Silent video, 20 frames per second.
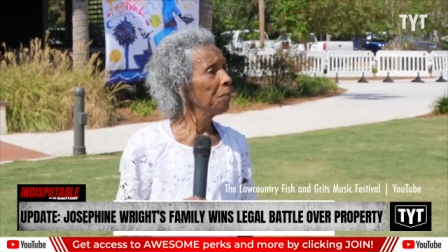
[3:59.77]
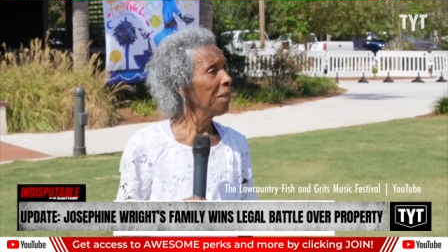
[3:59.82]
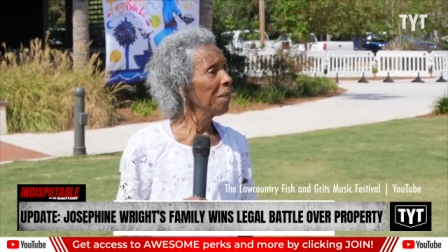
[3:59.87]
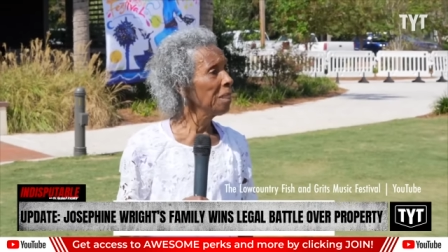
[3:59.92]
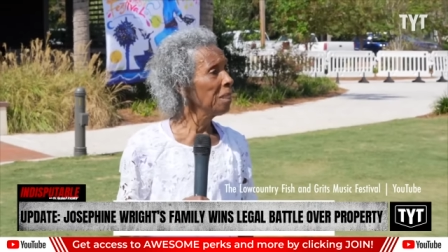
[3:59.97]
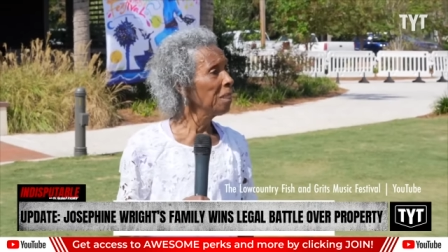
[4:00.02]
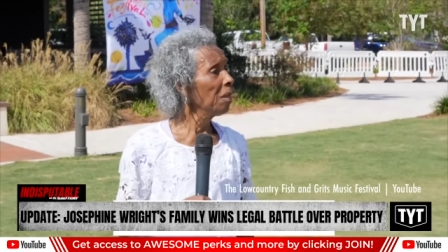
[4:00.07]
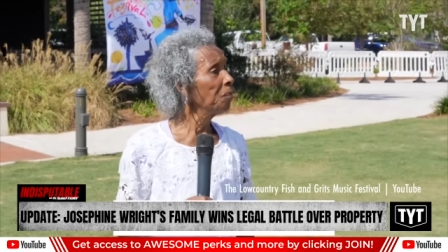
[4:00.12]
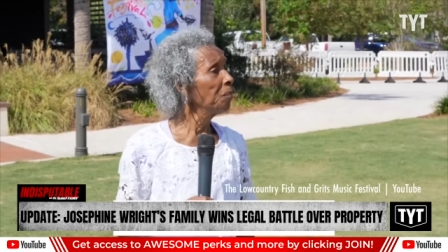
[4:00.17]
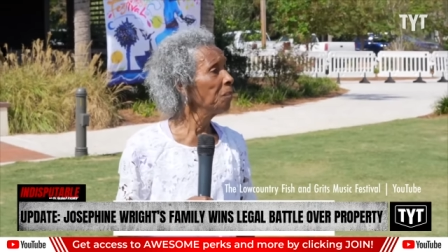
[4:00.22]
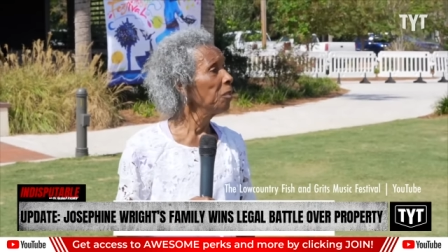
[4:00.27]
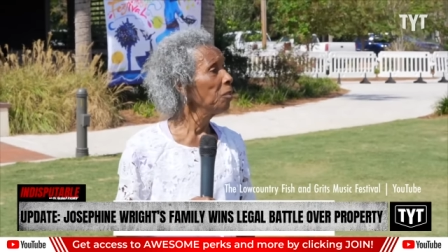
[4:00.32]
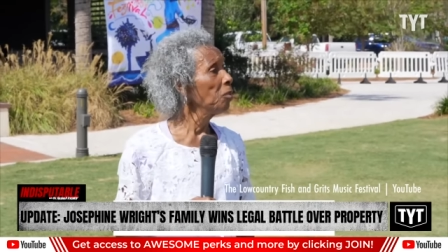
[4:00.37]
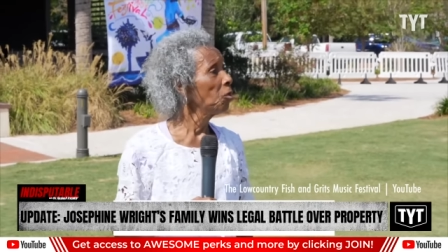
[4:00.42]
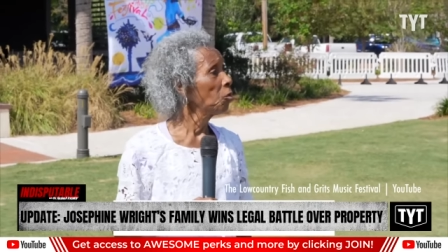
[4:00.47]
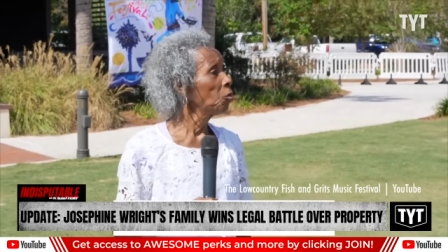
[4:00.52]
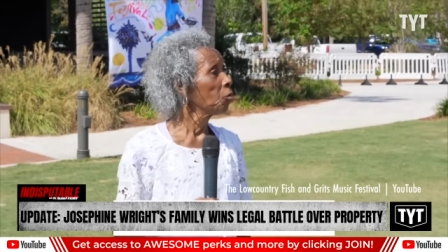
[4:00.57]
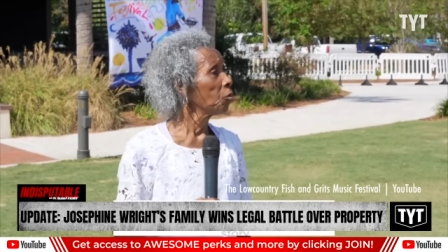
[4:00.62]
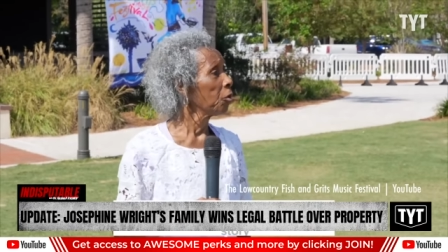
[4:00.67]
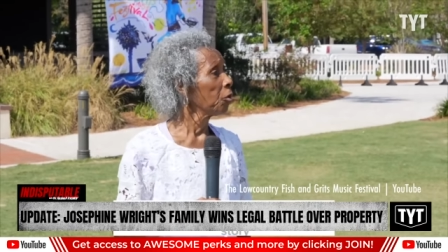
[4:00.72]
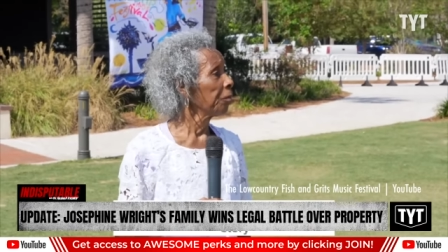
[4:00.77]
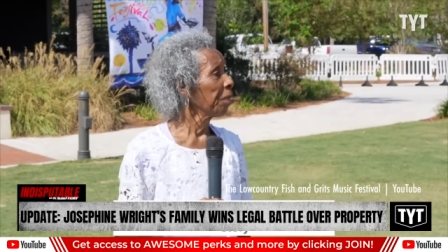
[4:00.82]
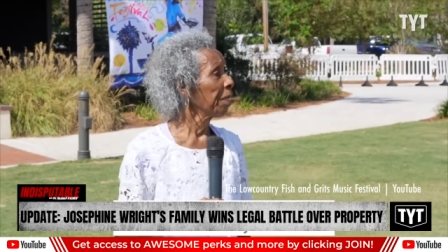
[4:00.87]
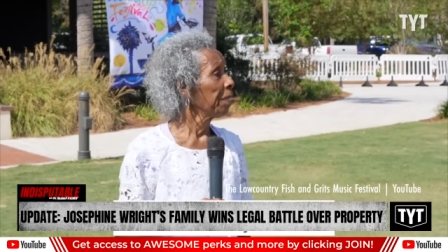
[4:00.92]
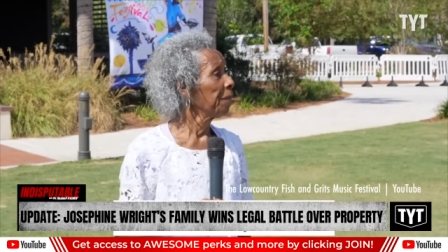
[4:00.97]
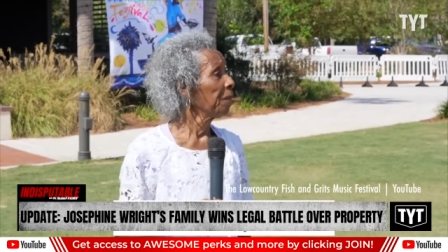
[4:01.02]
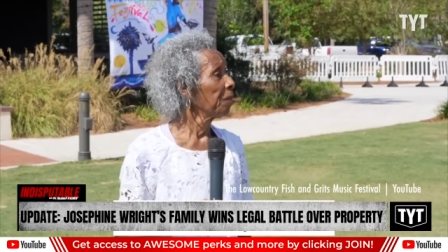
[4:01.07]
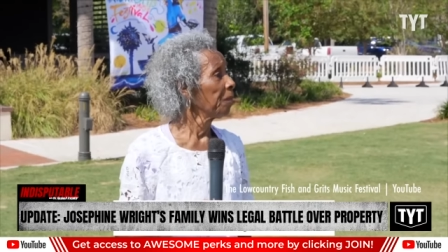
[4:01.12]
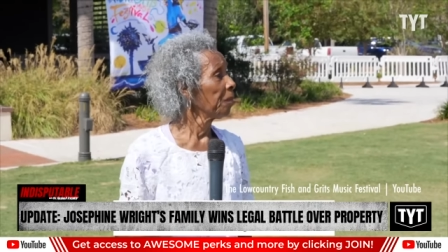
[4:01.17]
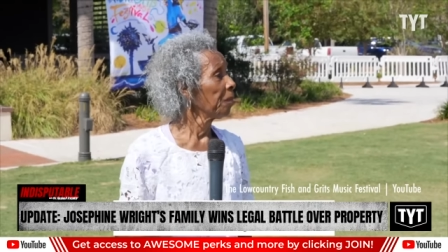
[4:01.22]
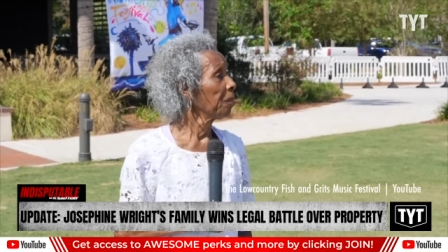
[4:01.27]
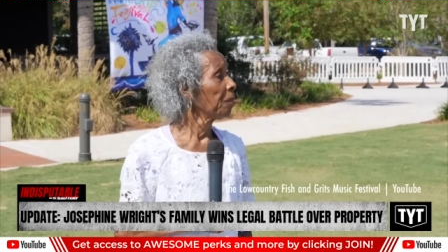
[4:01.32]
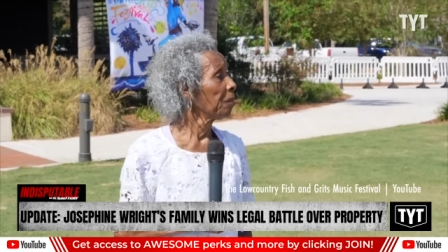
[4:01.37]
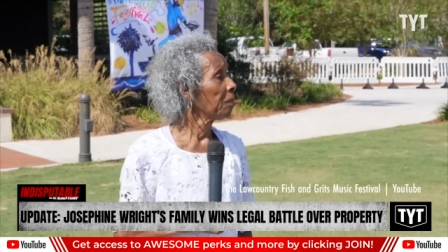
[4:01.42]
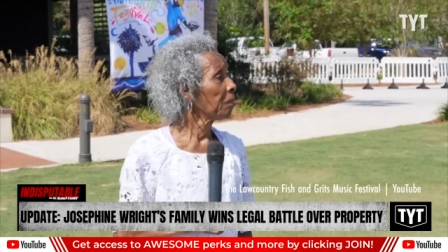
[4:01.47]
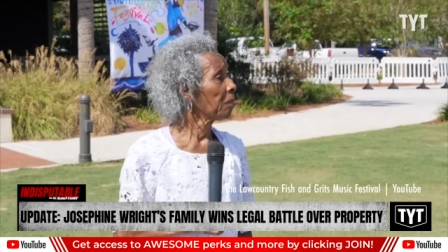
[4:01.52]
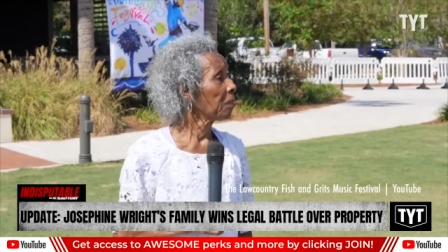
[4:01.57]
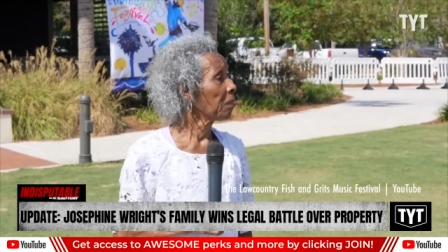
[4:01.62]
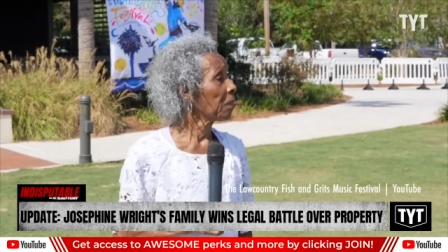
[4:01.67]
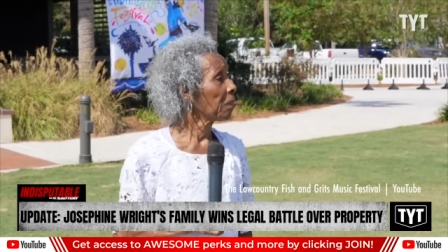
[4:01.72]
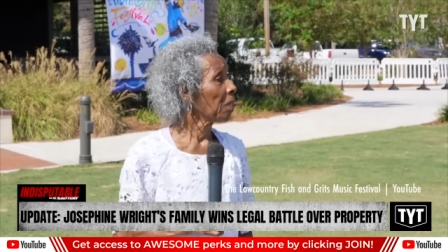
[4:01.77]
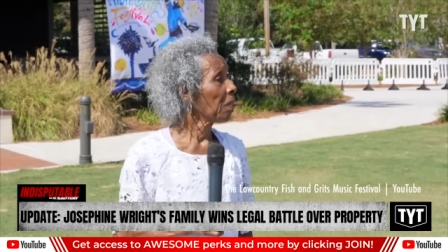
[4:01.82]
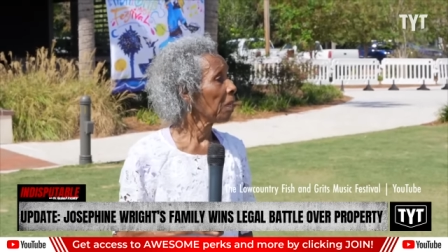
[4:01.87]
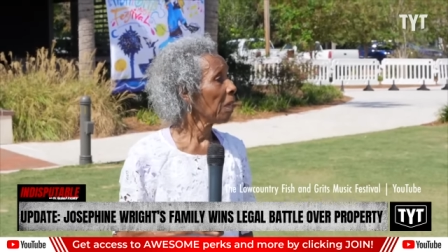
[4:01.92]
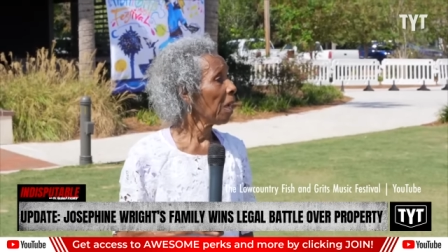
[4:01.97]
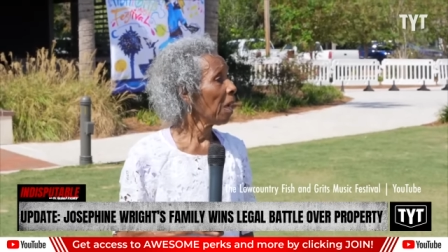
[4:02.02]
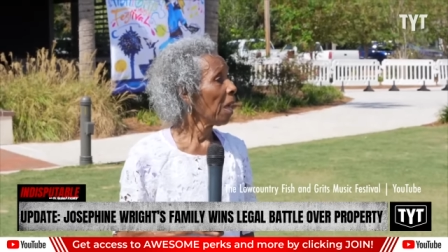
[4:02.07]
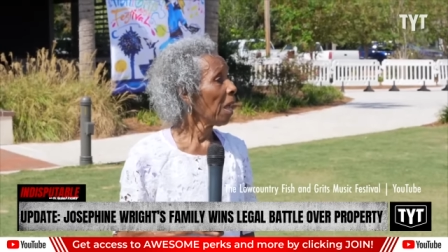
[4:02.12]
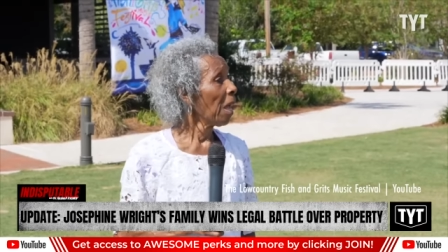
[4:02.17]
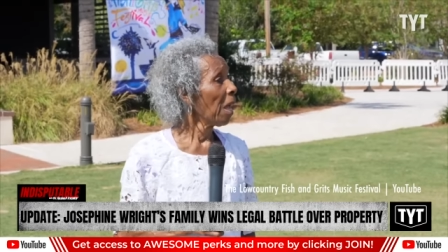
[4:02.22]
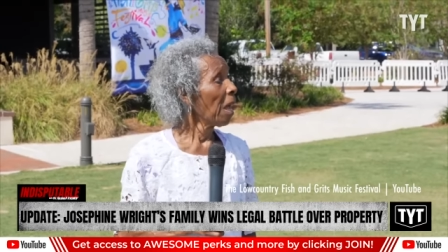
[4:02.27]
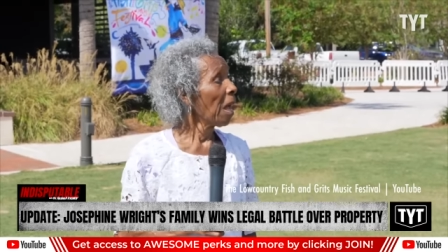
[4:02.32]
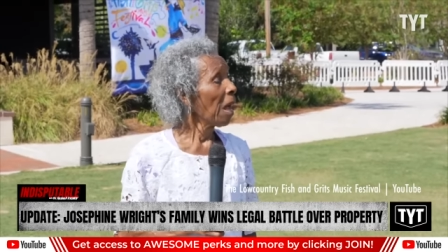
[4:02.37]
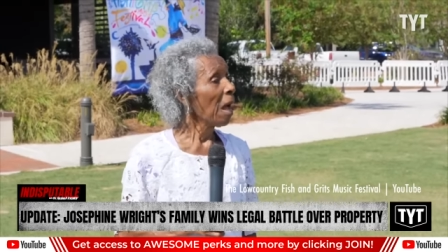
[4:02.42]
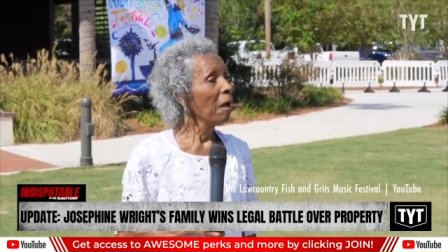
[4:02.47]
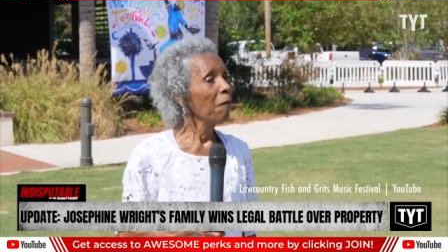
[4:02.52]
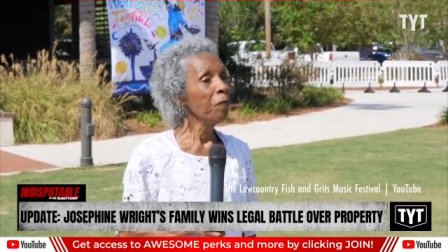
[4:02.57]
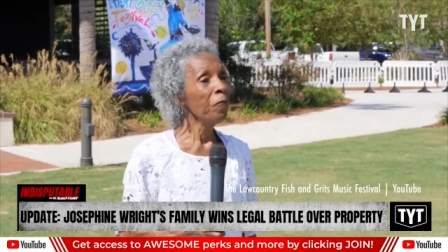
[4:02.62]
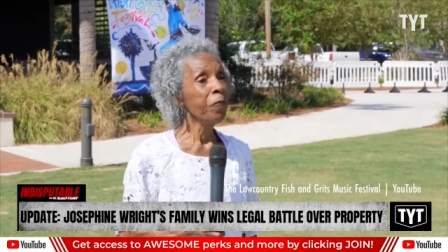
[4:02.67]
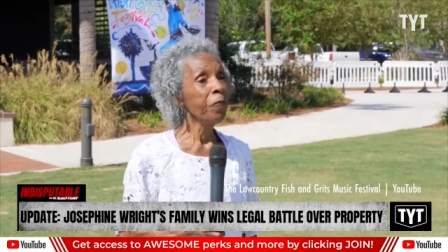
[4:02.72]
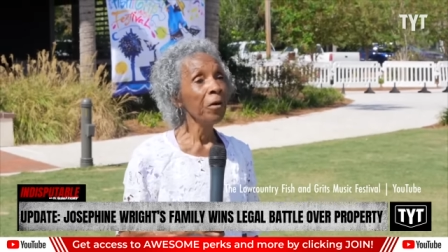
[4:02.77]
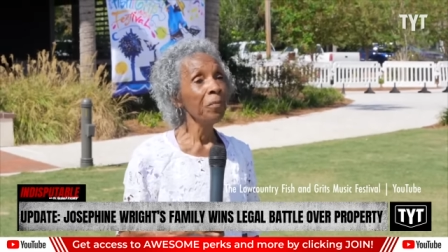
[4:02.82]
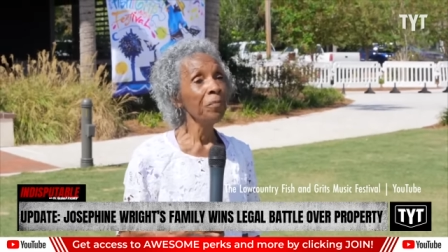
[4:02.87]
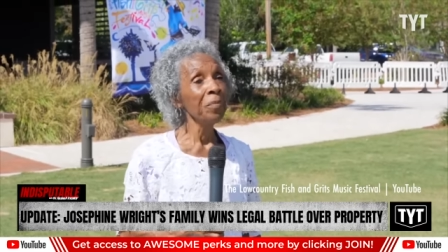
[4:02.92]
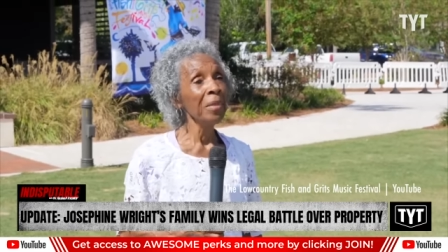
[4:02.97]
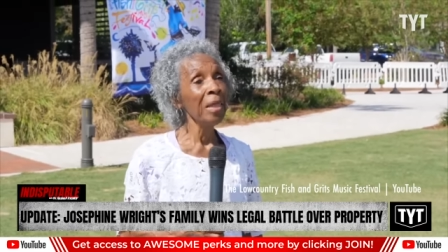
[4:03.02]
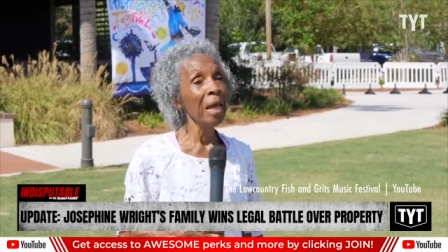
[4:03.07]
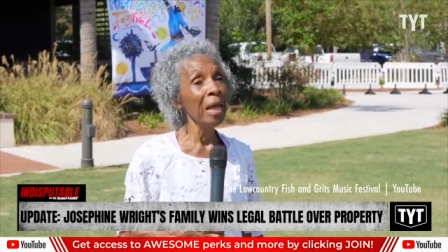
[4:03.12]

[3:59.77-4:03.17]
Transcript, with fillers: picked up the story. That's right. Yeah. And from